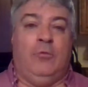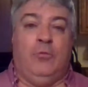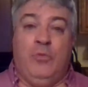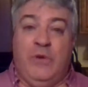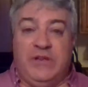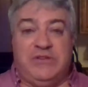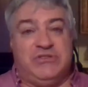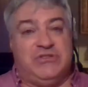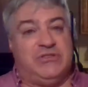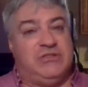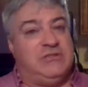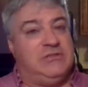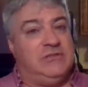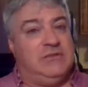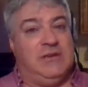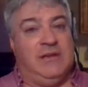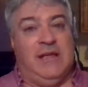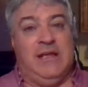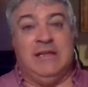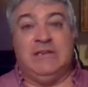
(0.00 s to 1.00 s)

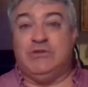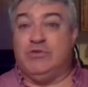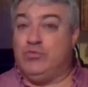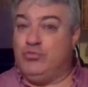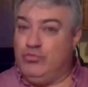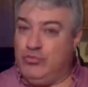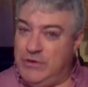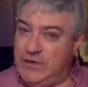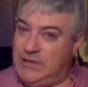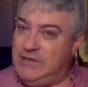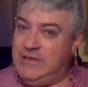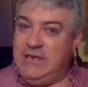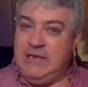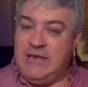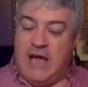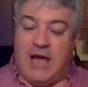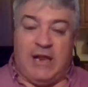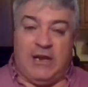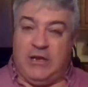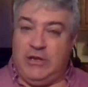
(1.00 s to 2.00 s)
which is really
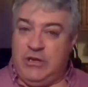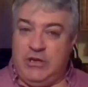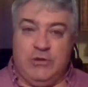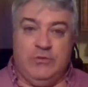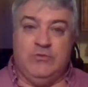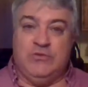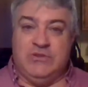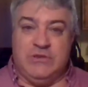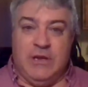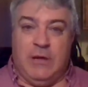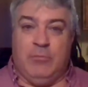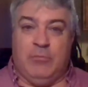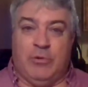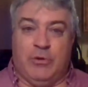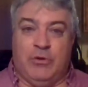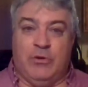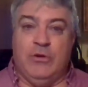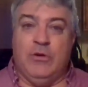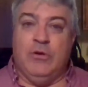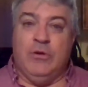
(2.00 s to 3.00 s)
not a huge
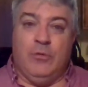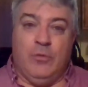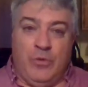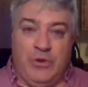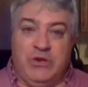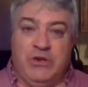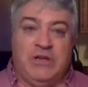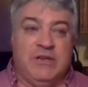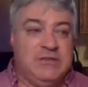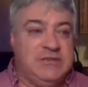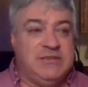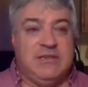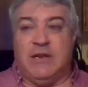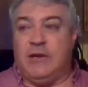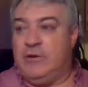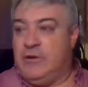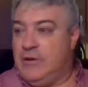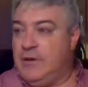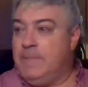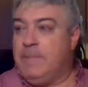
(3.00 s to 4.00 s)
number when you
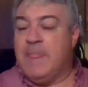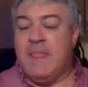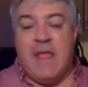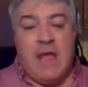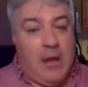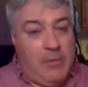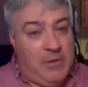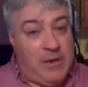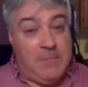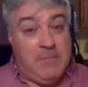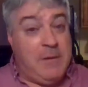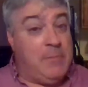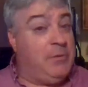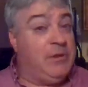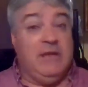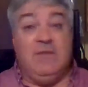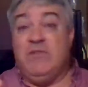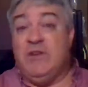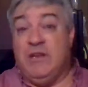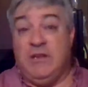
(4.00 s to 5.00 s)
consider how many
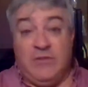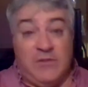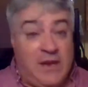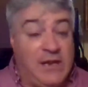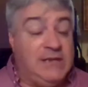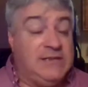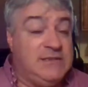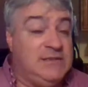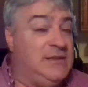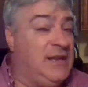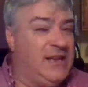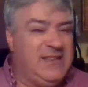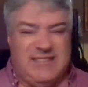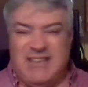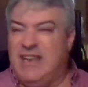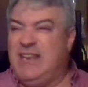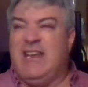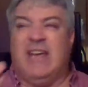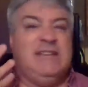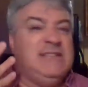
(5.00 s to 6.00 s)
people, even in,
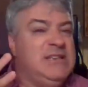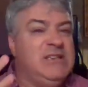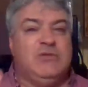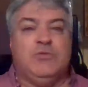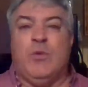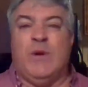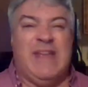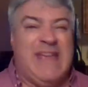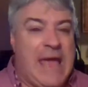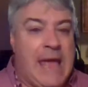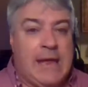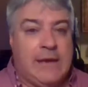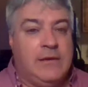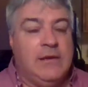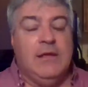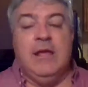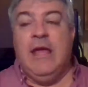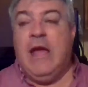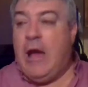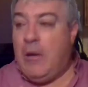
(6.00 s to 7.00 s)
say, 1928,
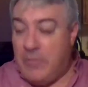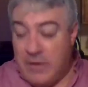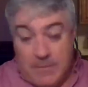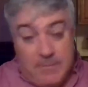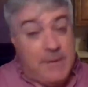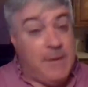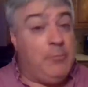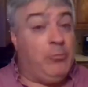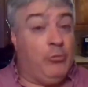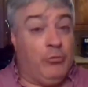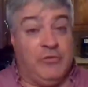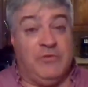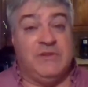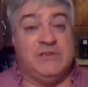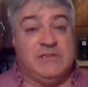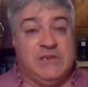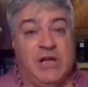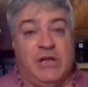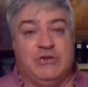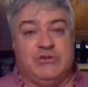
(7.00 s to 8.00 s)
how many people were in
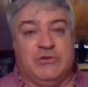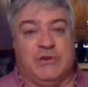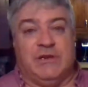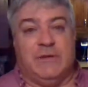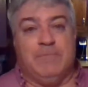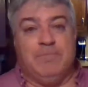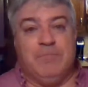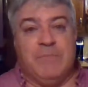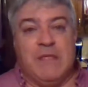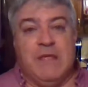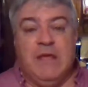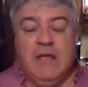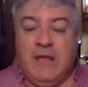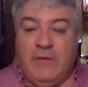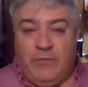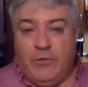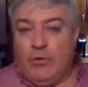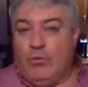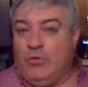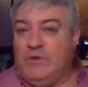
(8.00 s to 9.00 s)
this country.
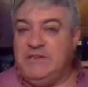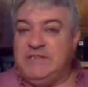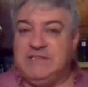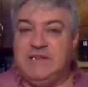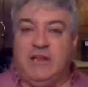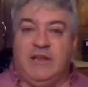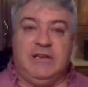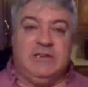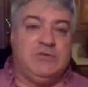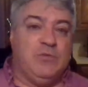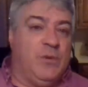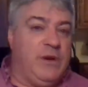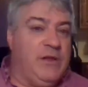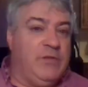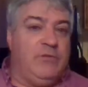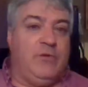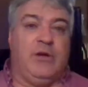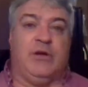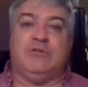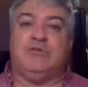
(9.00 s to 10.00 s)
If you're only selling
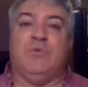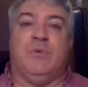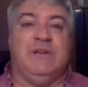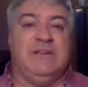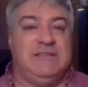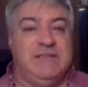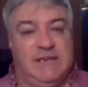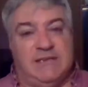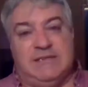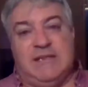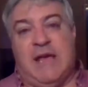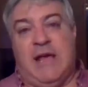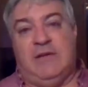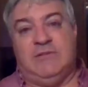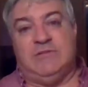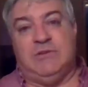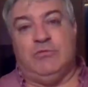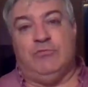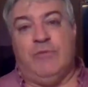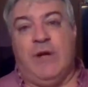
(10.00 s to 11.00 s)
23 or
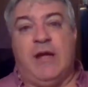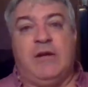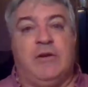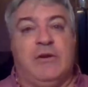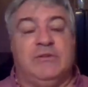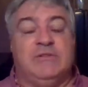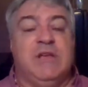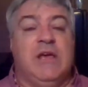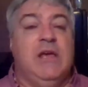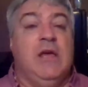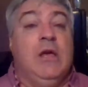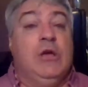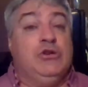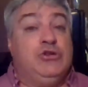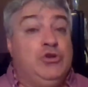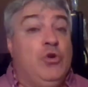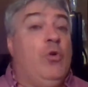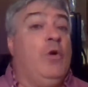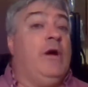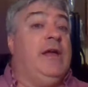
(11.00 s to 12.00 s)
26,000 records,
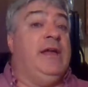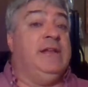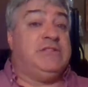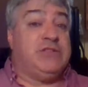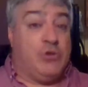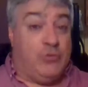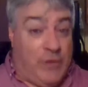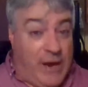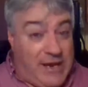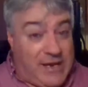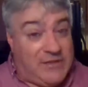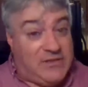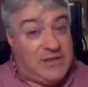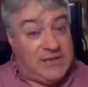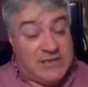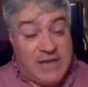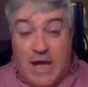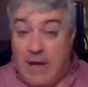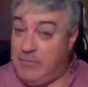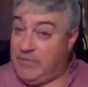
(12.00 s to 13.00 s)
sure, it's great at
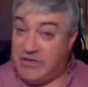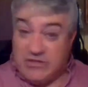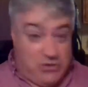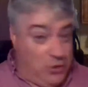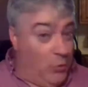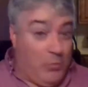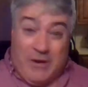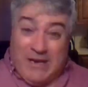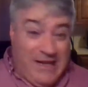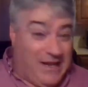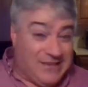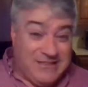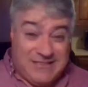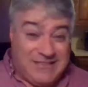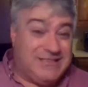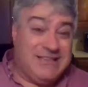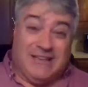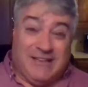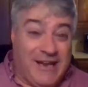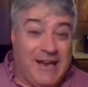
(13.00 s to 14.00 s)
the time because nobody else
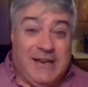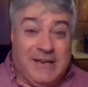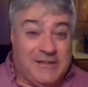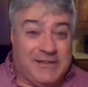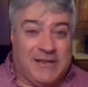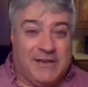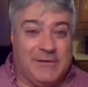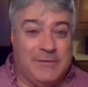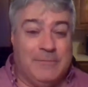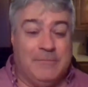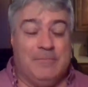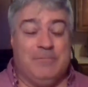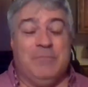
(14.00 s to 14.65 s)
is selling anything.